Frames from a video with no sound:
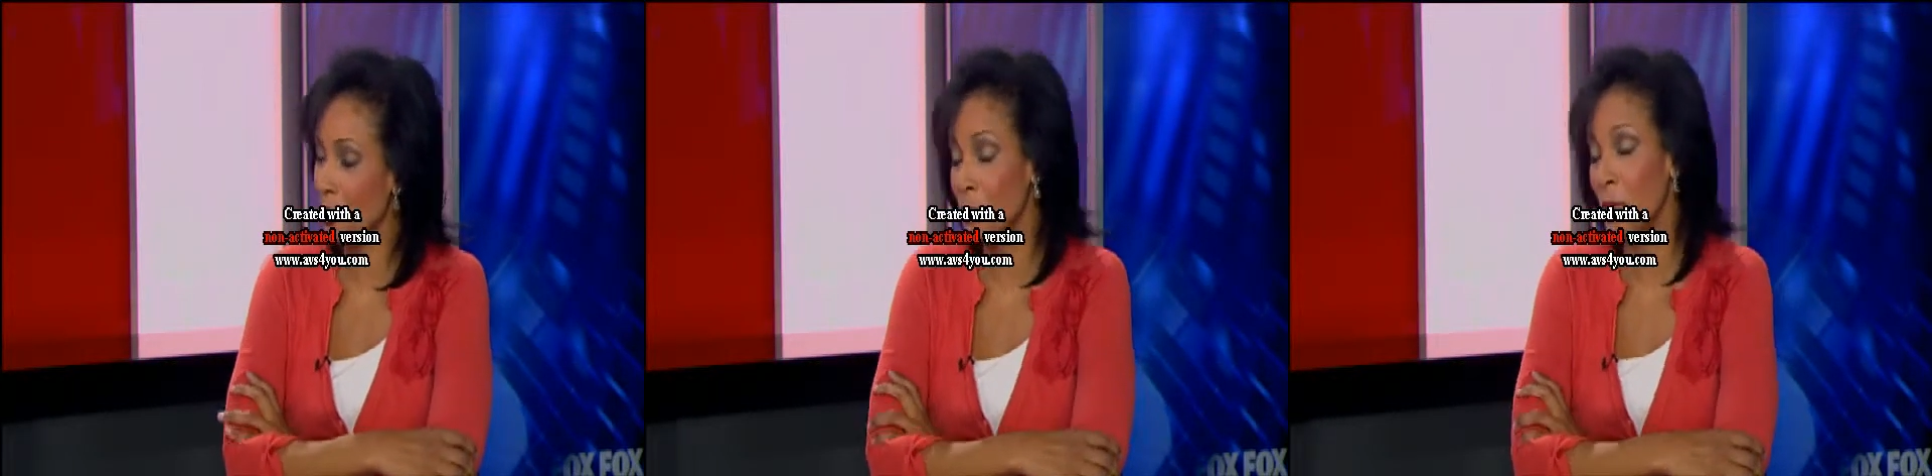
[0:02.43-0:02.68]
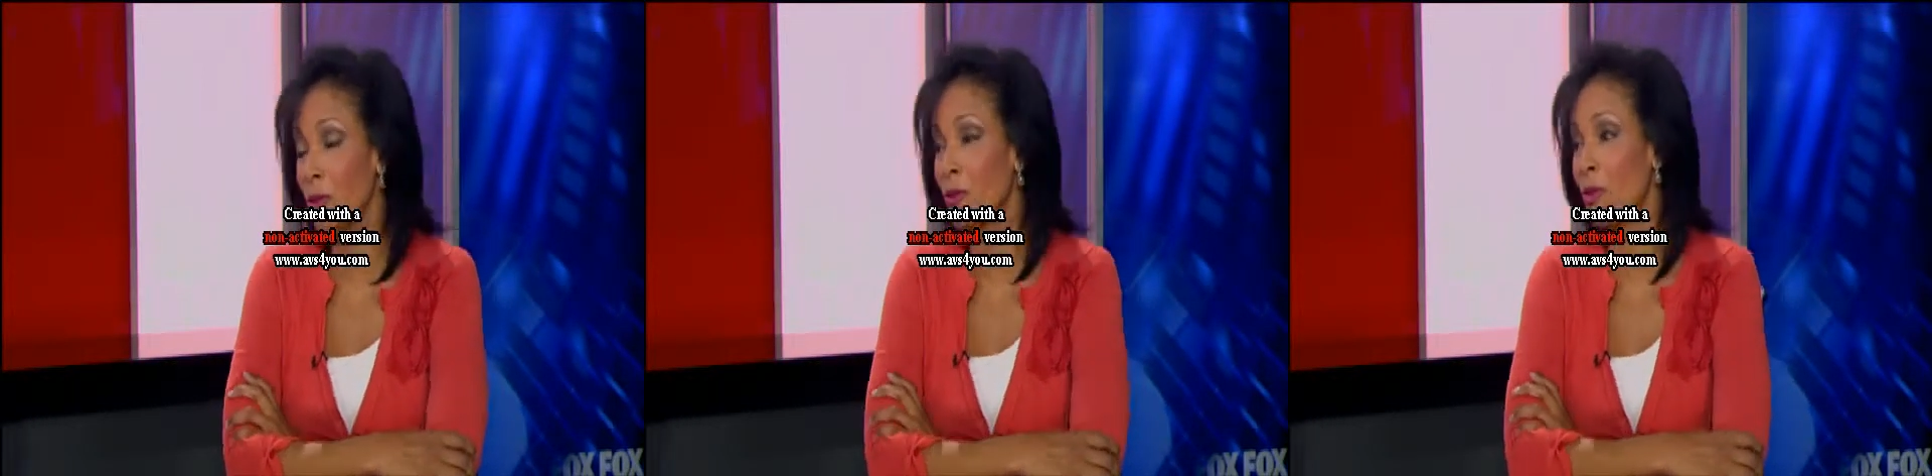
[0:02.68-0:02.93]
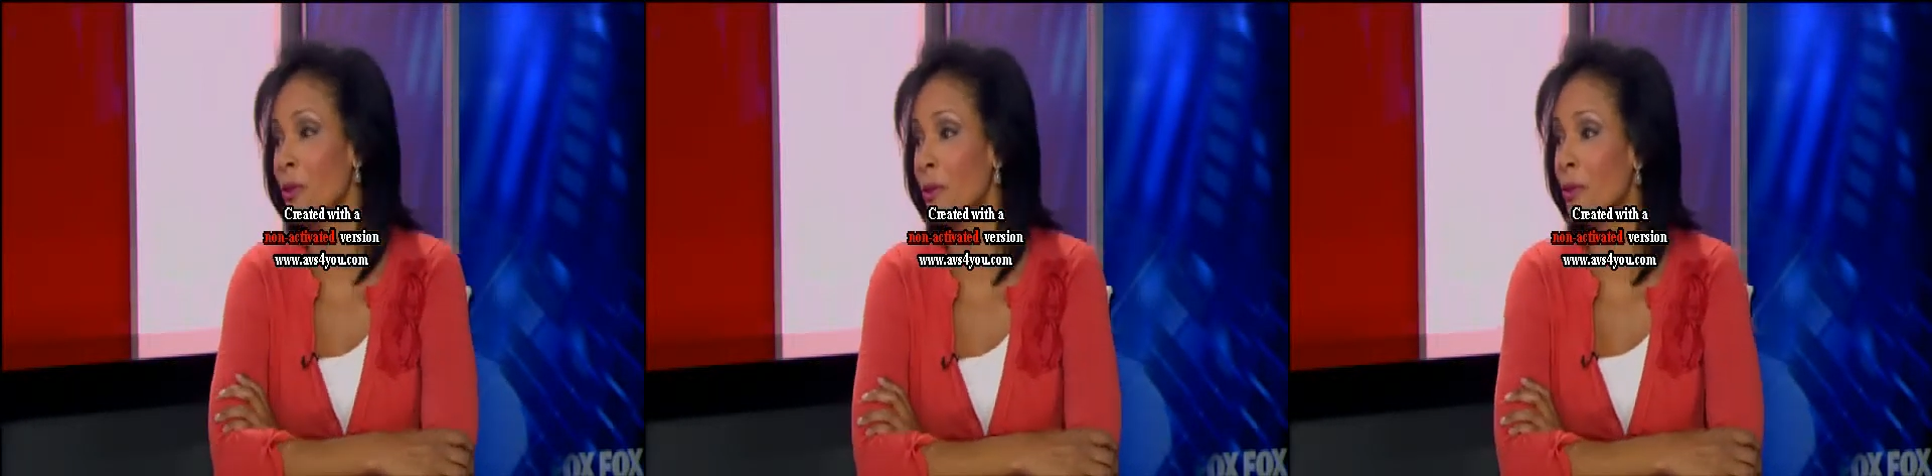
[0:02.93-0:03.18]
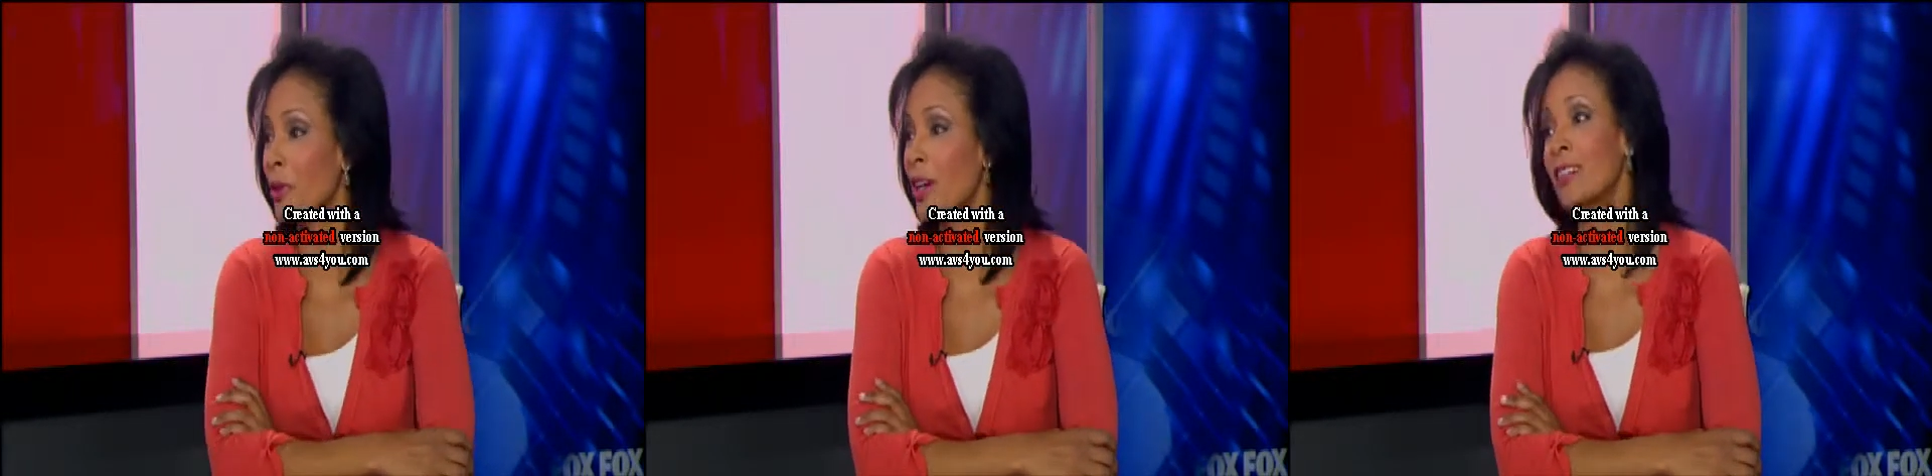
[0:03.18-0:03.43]
who's been
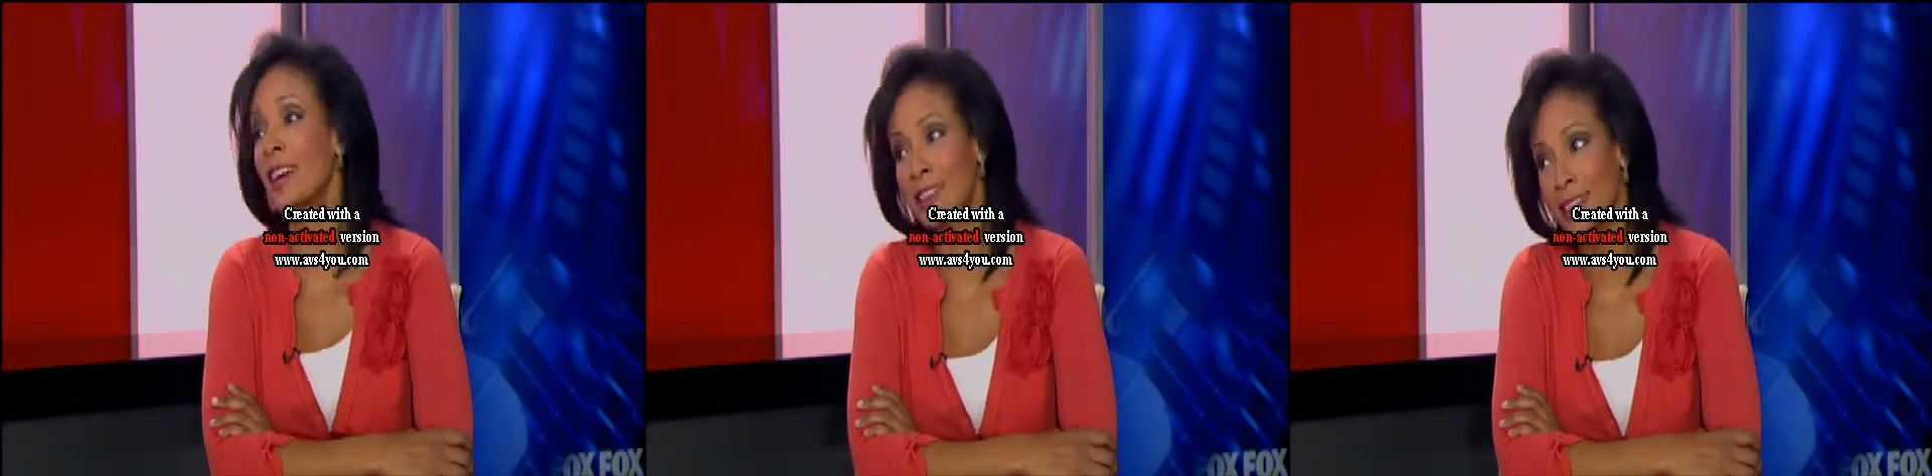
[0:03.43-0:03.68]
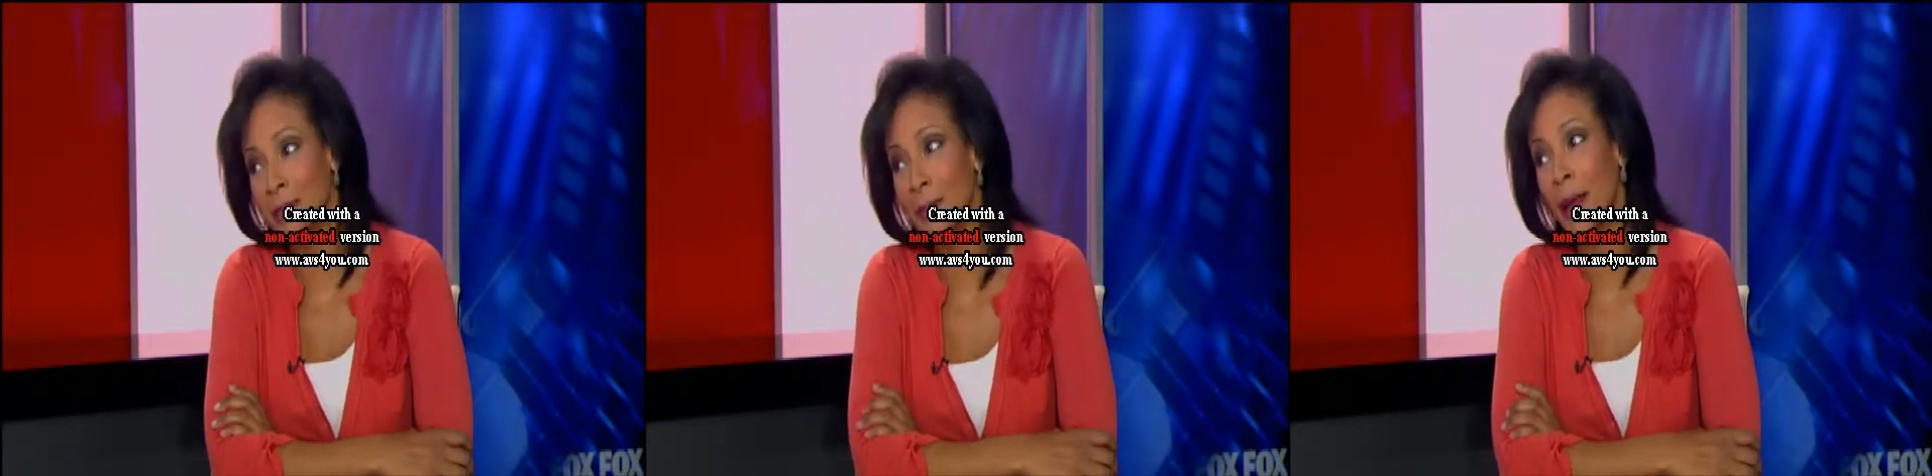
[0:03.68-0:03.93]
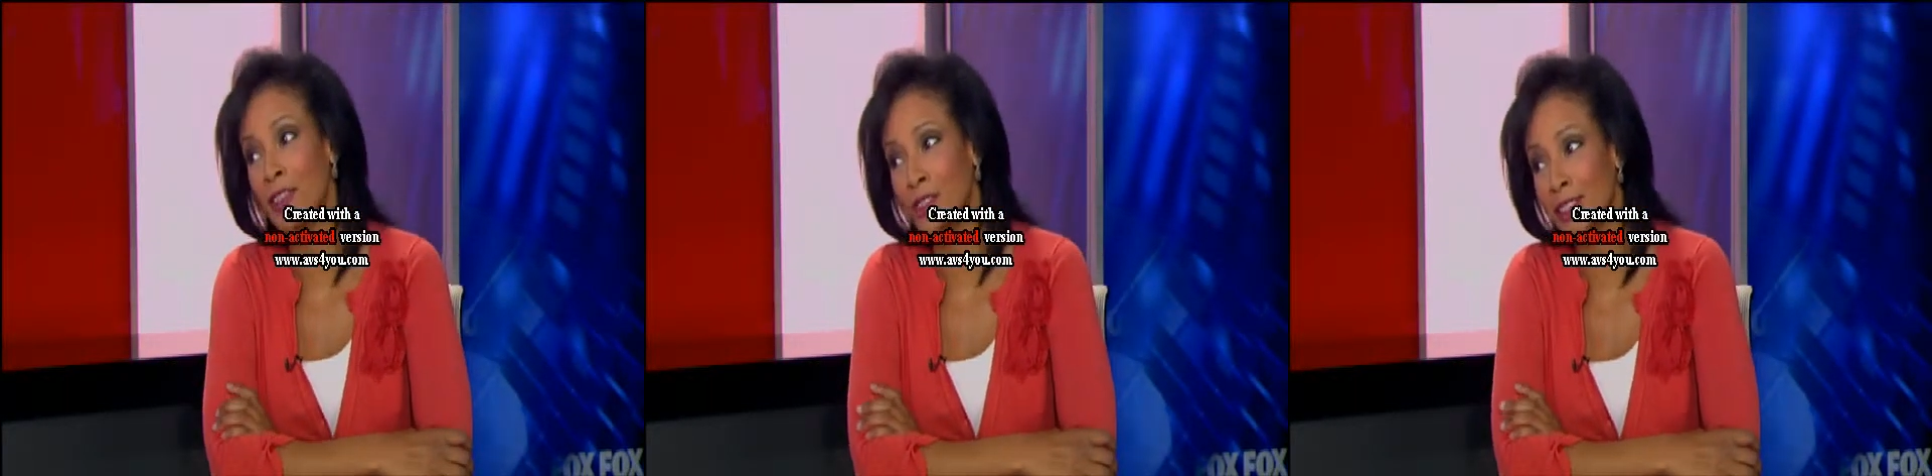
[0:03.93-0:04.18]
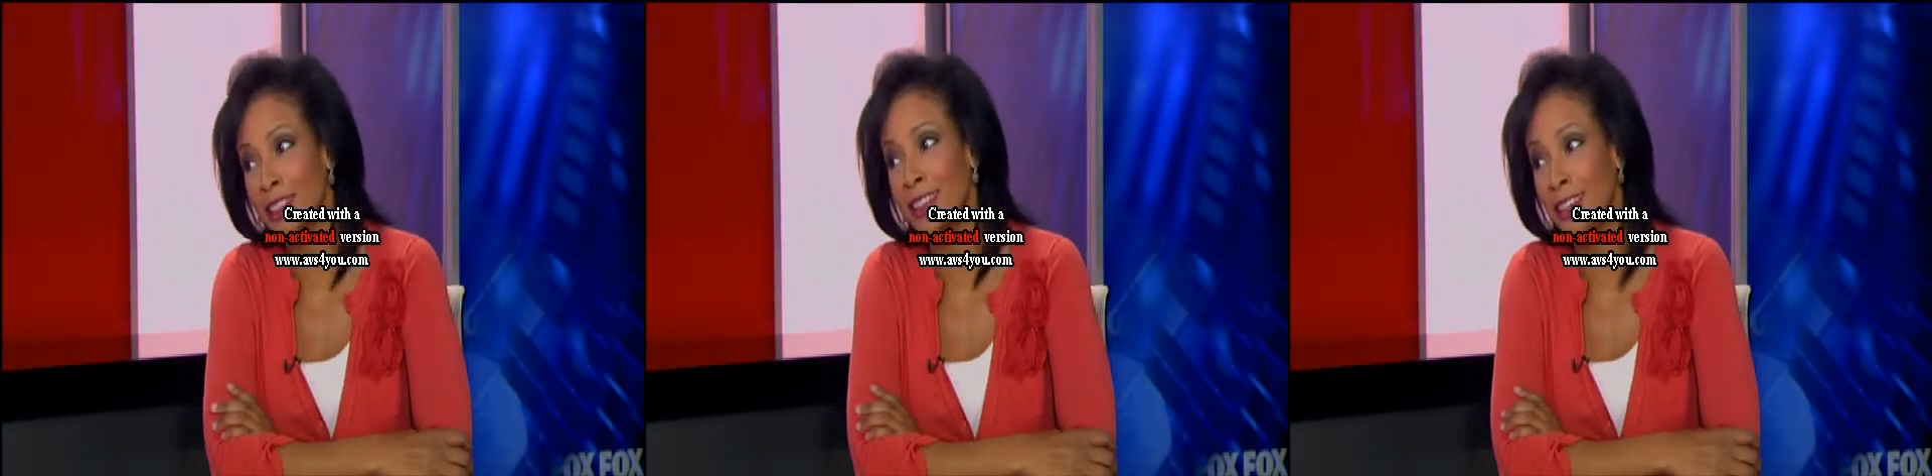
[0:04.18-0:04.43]
very nicely,
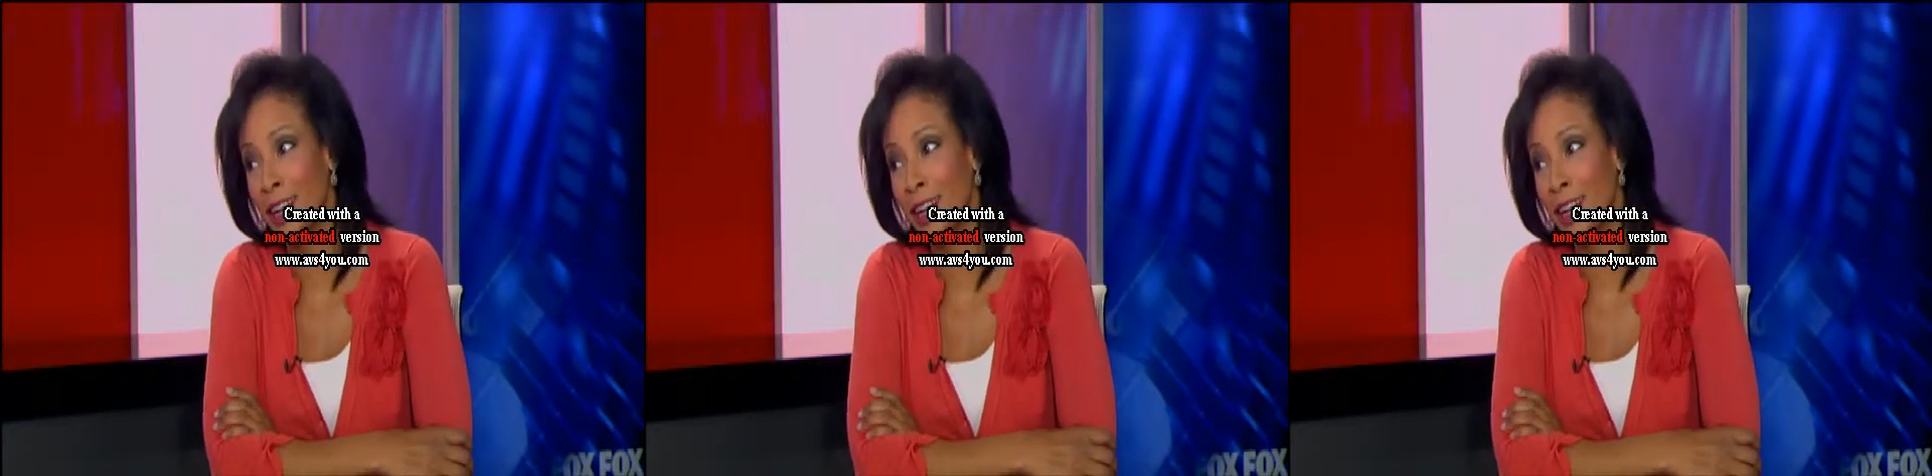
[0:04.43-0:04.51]
patiently uh,